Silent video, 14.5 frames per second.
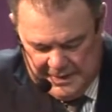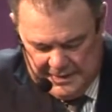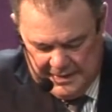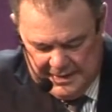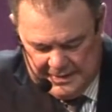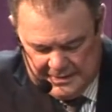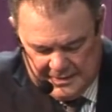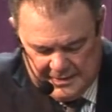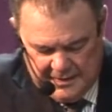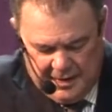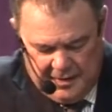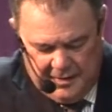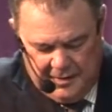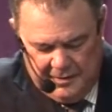and it's,
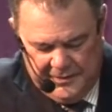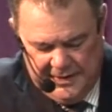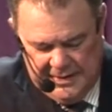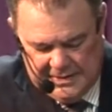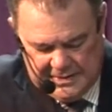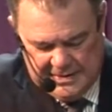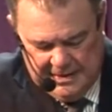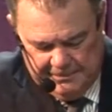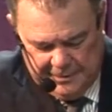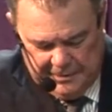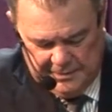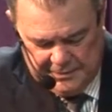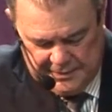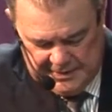all these
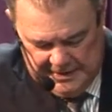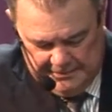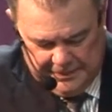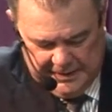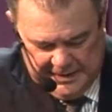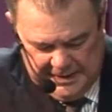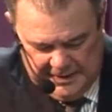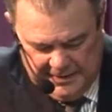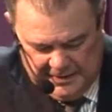temples simply